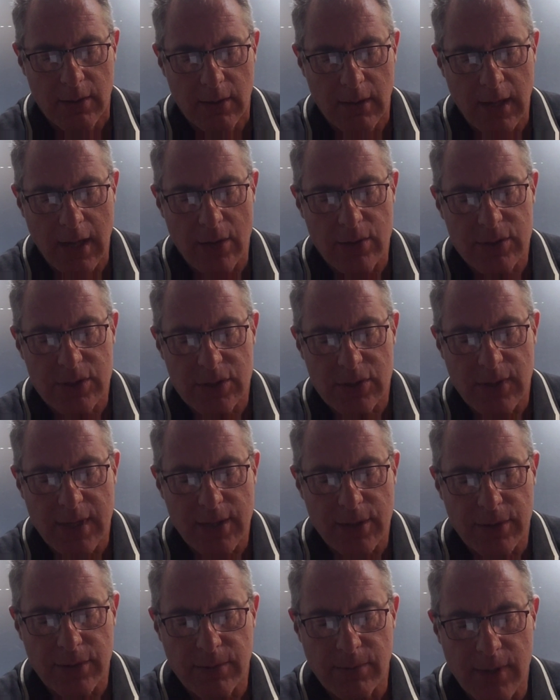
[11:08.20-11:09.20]
low
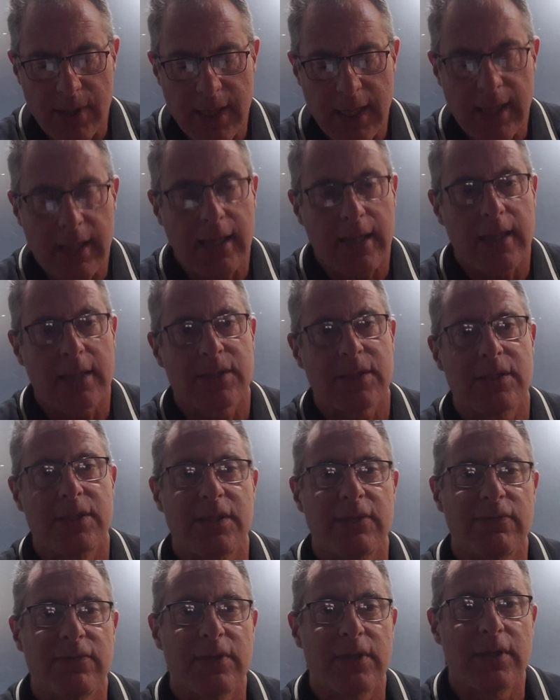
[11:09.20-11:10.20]
strength reading glasses
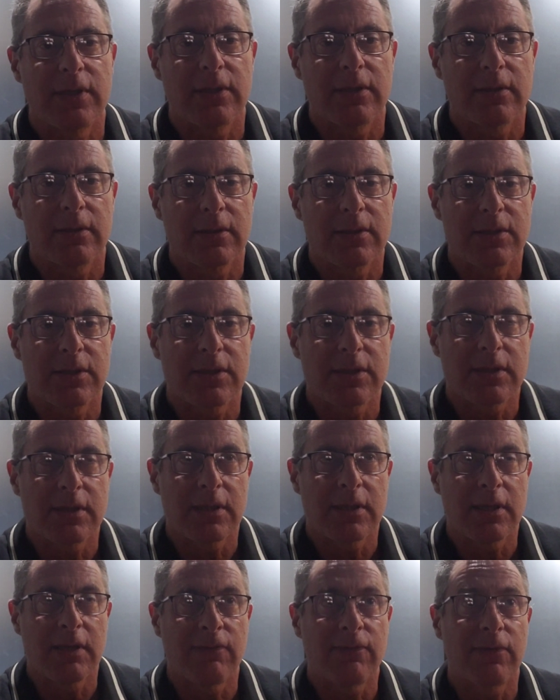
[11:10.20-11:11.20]
if needed, because
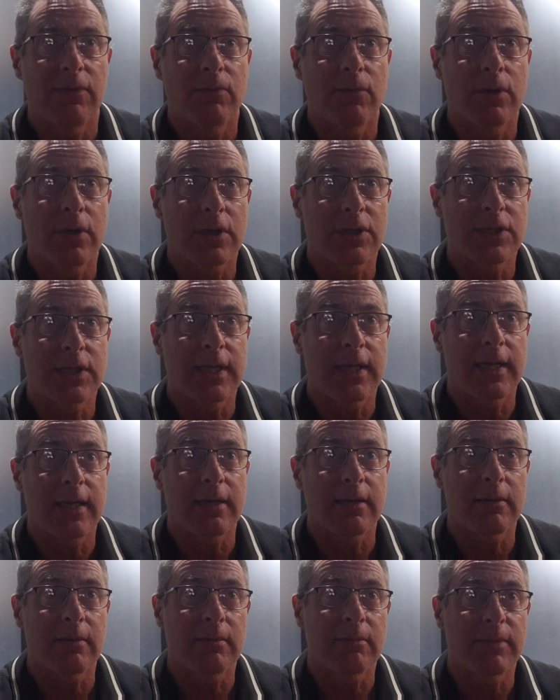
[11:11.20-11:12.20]
if it works
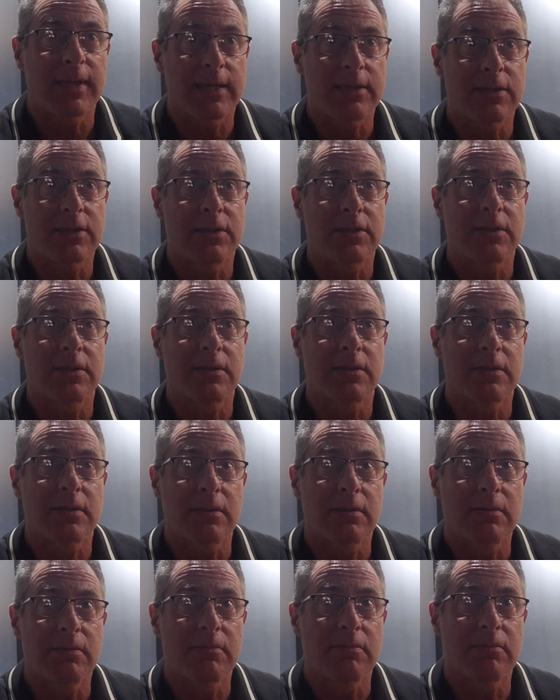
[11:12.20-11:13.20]
out, that's
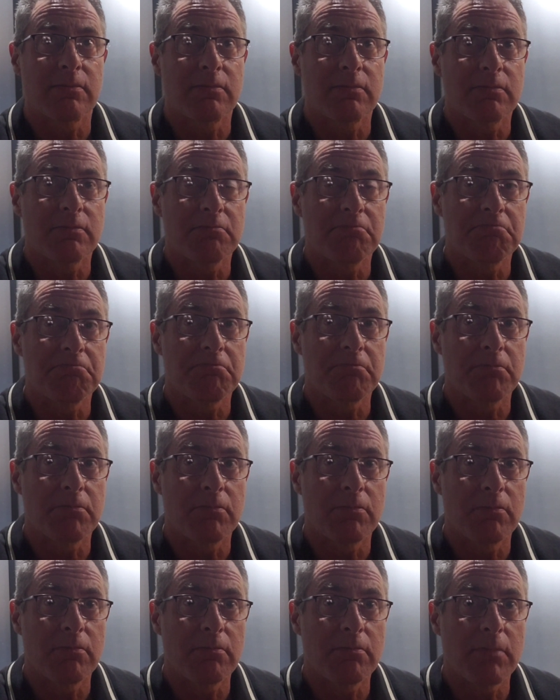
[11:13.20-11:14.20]

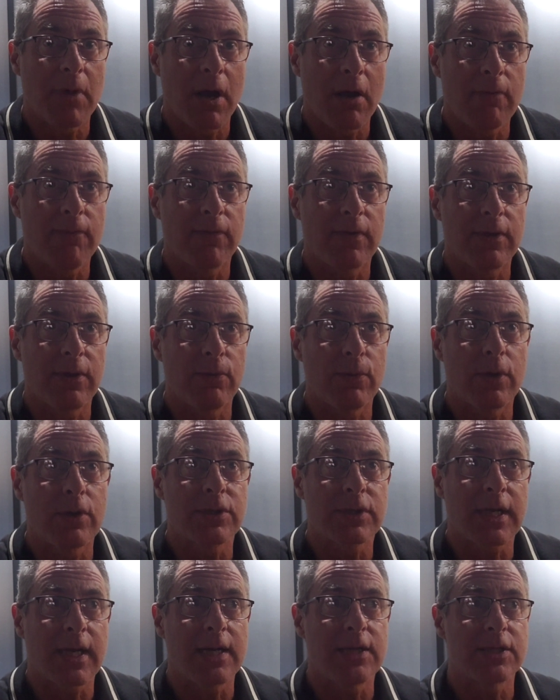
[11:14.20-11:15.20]
hopefully the
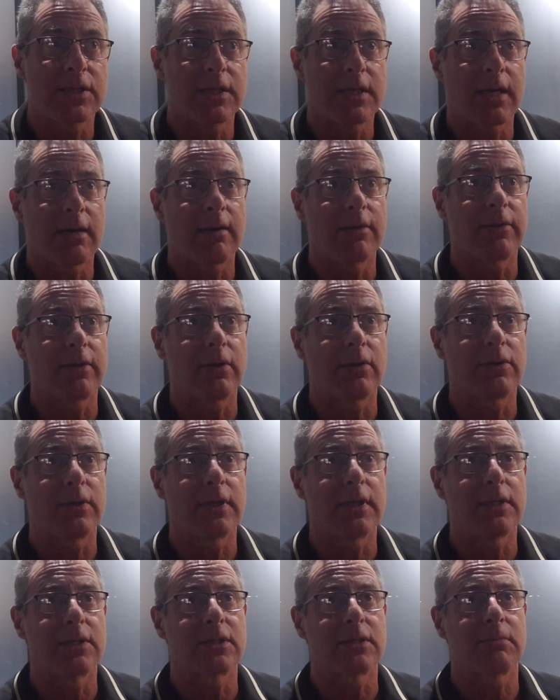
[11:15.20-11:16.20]
worst case scenario, that I'll
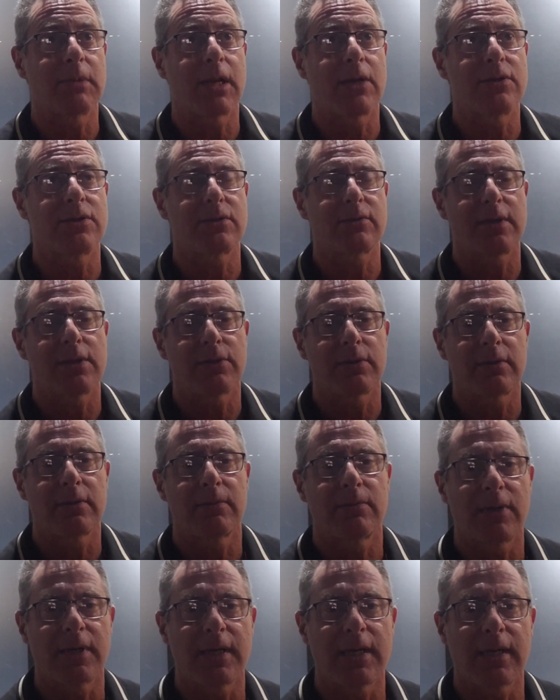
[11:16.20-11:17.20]
need some low strength
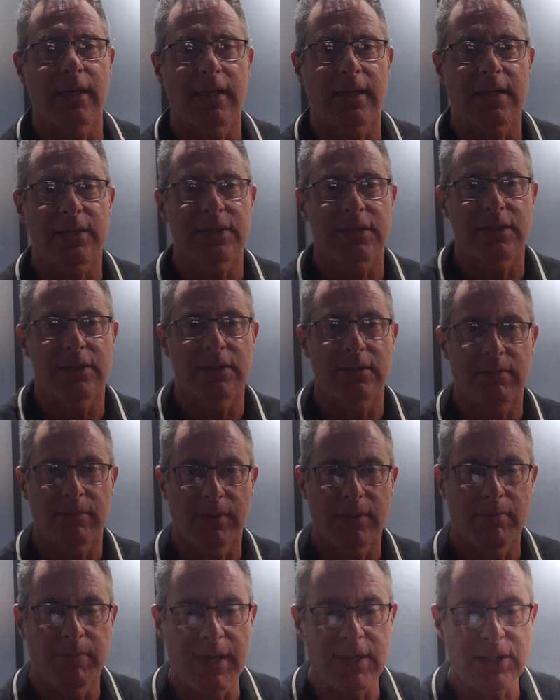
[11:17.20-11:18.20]
reading glasses.
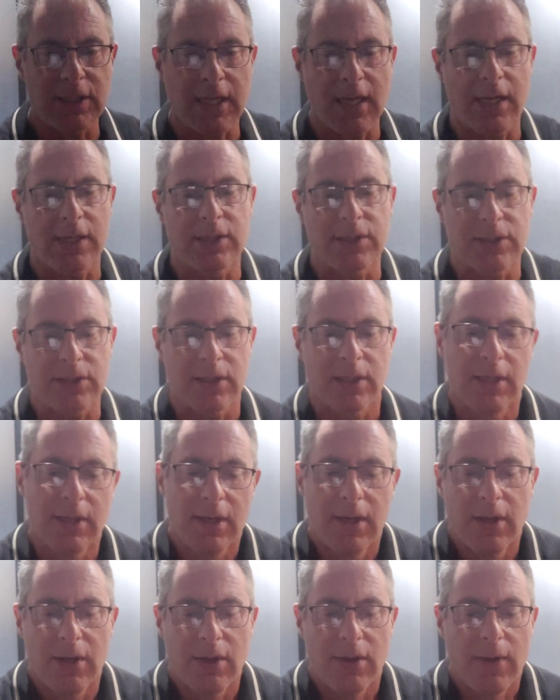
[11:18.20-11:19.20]
Best case,
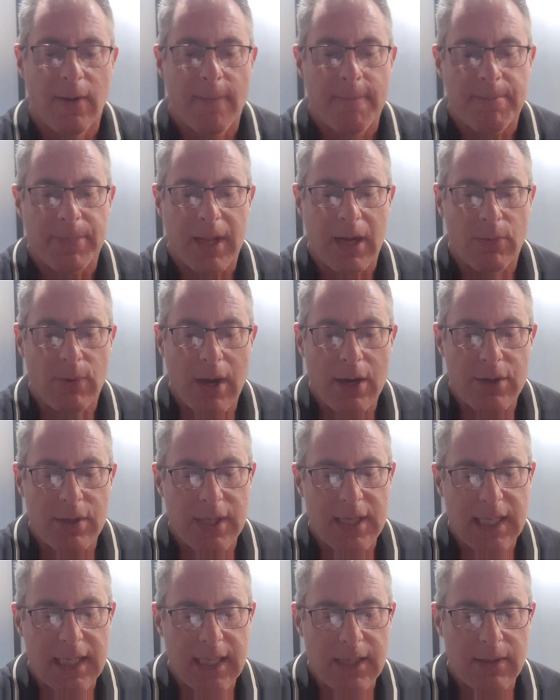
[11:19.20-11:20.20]
I won't
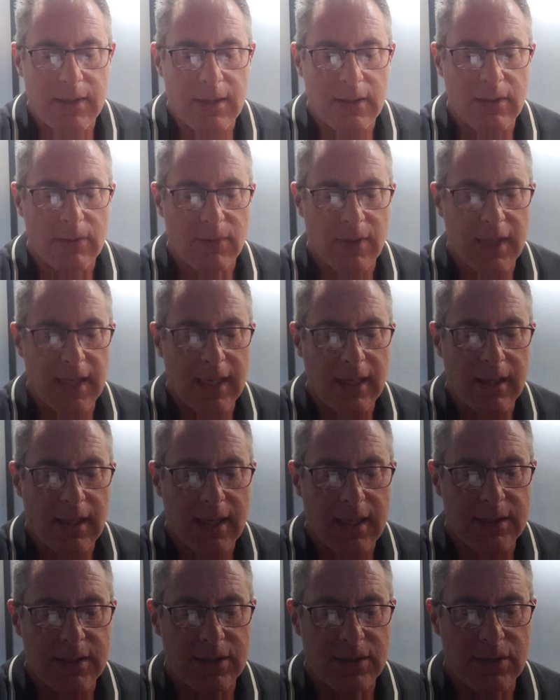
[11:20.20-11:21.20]
need any reading
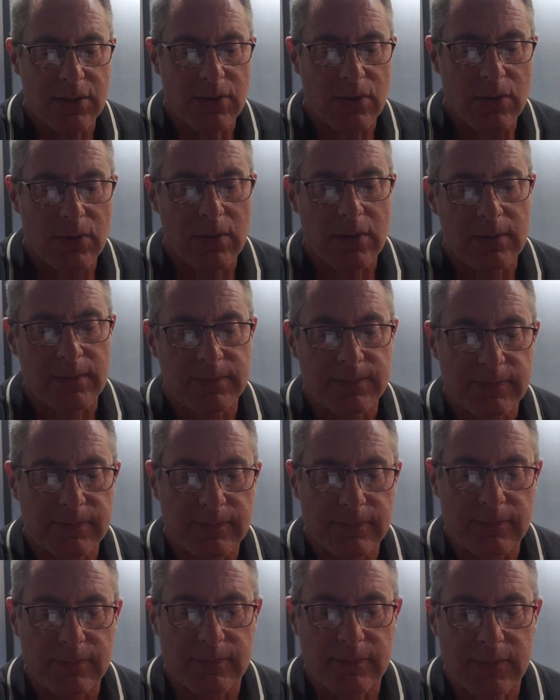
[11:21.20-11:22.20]
glasses at all.
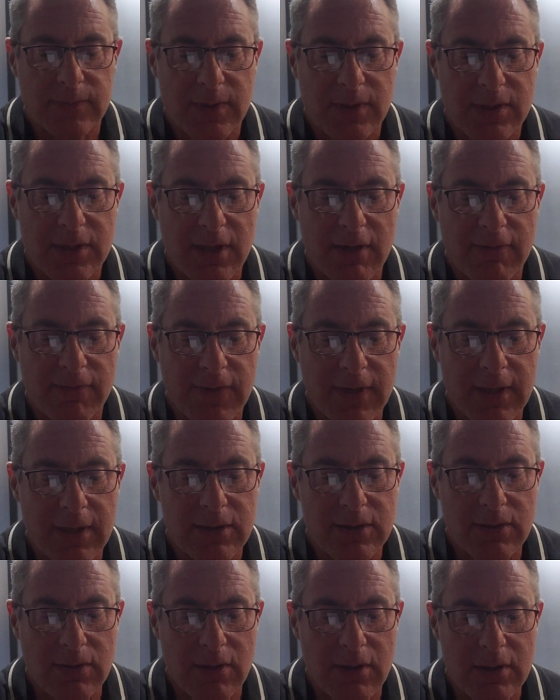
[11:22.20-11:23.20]
So
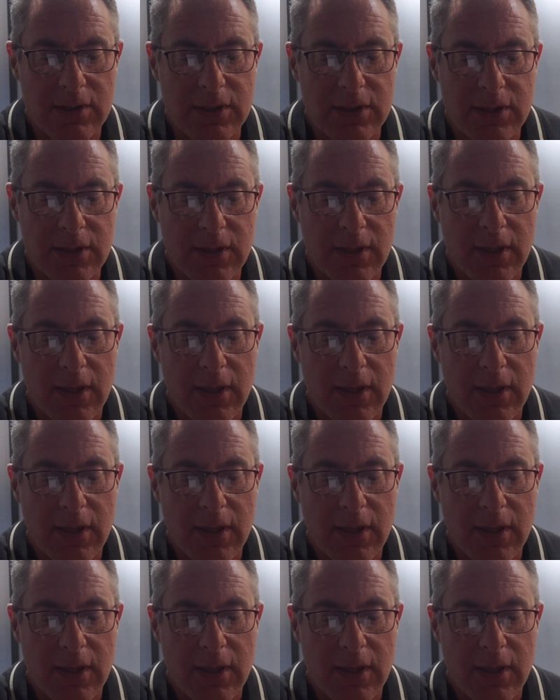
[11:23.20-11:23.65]
fingers crossed.